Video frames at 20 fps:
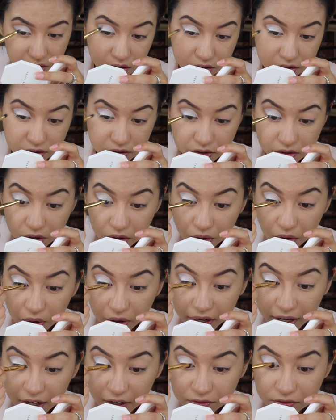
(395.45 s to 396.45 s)
So
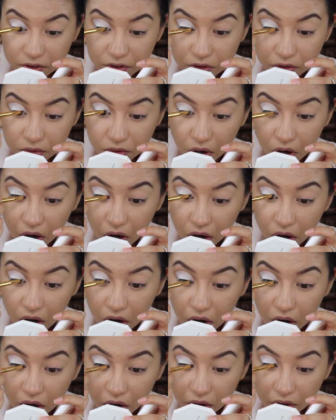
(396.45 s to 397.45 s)
I have to do
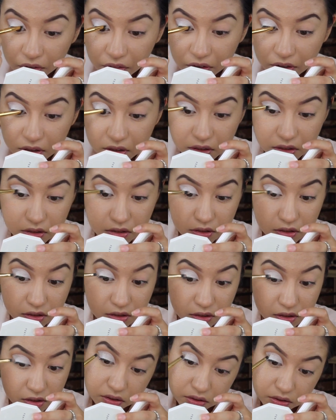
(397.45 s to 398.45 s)
all
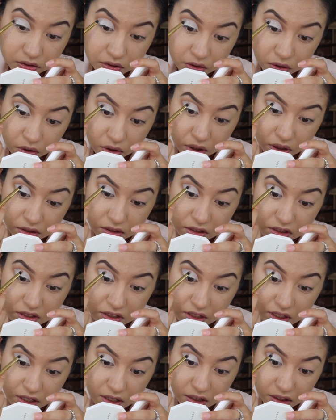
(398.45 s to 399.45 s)
this so you can
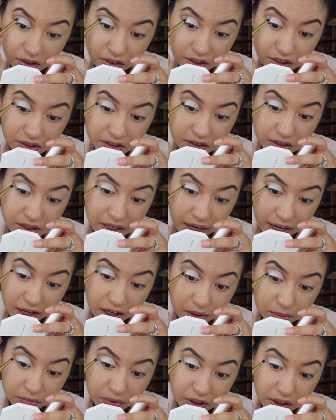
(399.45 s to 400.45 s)
see the
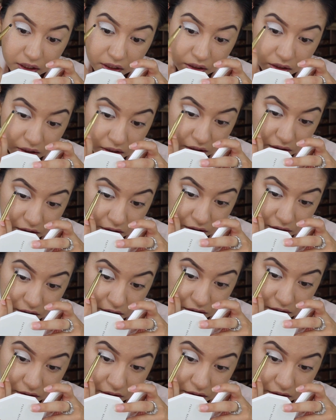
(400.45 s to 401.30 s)
damn lid color.